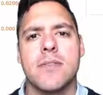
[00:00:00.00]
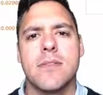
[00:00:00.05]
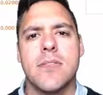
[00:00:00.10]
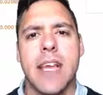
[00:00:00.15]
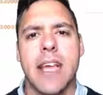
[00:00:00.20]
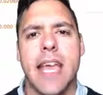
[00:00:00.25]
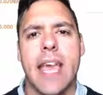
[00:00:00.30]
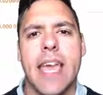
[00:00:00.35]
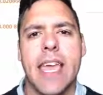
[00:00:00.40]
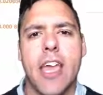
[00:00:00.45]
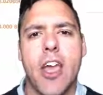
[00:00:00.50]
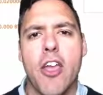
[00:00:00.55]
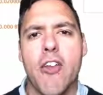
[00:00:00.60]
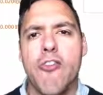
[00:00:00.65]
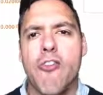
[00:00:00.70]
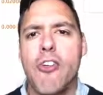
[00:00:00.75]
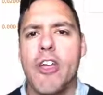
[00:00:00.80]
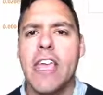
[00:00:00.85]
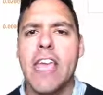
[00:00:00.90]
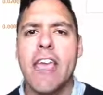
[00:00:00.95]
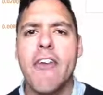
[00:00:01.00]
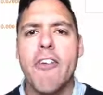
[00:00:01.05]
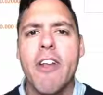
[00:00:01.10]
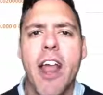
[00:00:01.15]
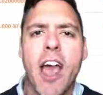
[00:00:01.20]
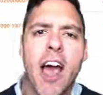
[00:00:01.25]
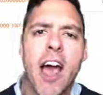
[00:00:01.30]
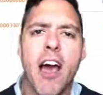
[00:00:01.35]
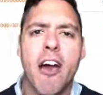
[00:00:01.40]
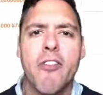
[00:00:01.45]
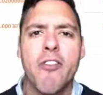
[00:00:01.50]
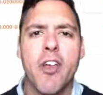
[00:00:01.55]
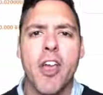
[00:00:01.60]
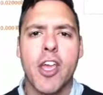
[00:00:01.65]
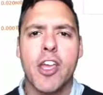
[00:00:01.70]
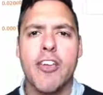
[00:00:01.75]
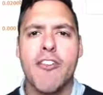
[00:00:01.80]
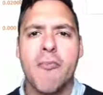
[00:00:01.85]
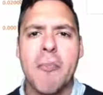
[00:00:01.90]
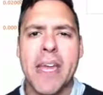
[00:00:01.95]
Okay, over a year and a half,
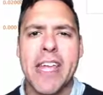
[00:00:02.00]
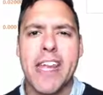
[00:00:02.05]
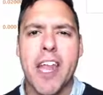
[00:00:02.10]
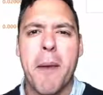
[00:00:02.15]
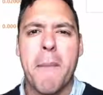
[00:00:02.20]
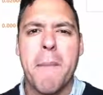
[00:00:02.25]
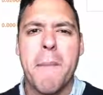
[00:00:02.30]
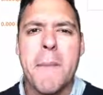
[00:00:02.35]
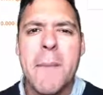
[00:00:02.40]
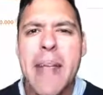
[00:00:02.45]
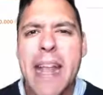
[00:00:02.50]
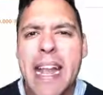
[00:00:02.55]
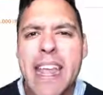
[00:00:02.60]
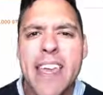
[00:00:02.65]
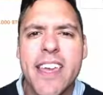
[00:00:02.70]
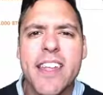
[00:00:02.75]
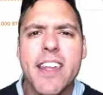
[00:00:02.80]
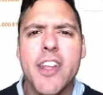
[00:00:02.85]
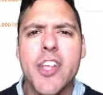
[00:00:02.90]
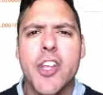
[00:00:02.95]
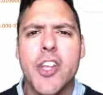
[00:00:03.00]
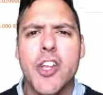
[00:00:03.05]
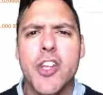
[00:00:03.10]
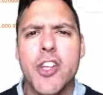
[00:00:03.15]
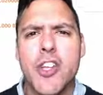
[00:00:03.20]
you've made a million